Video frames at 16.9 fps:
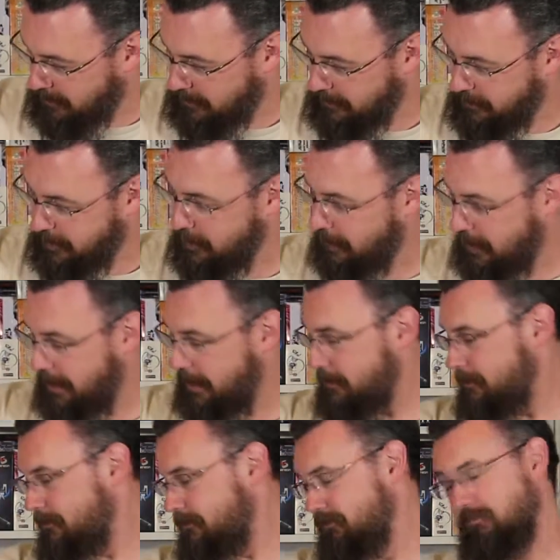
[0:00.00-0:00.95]
Another
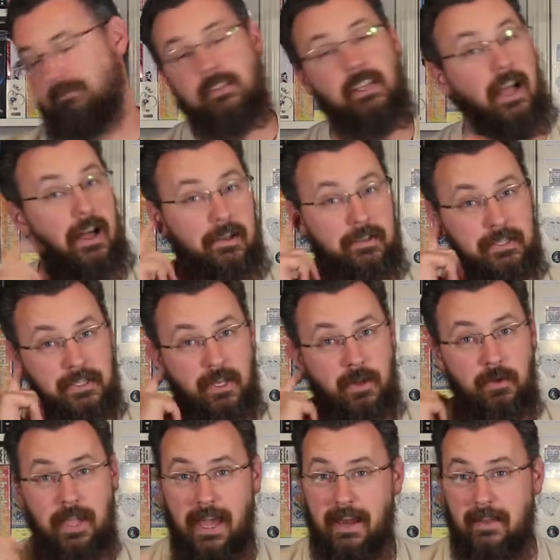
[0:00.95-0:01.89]
game, also
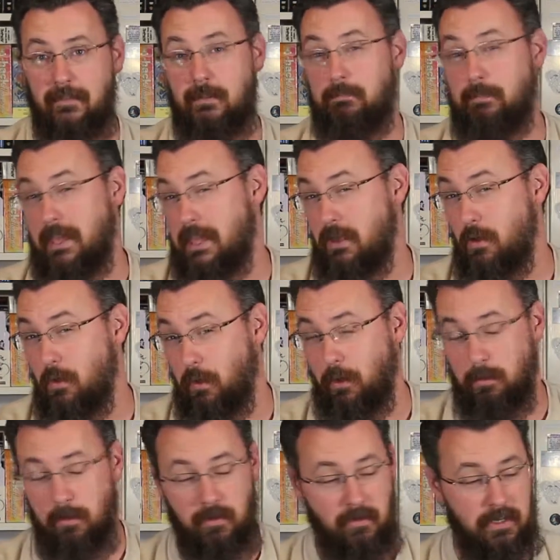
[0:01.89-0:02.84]
kind of a
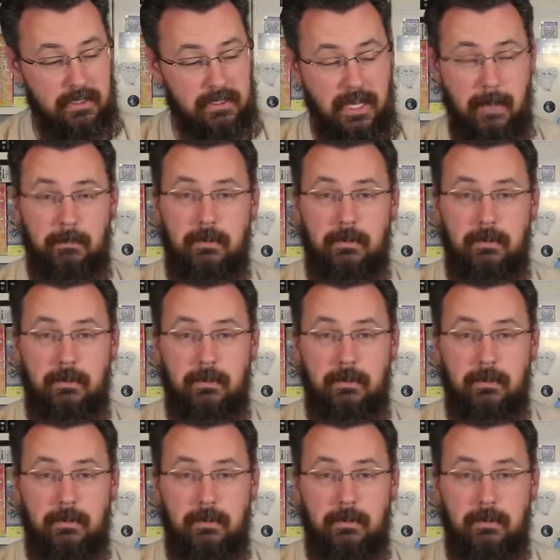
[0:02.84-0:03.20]
B-horror movie type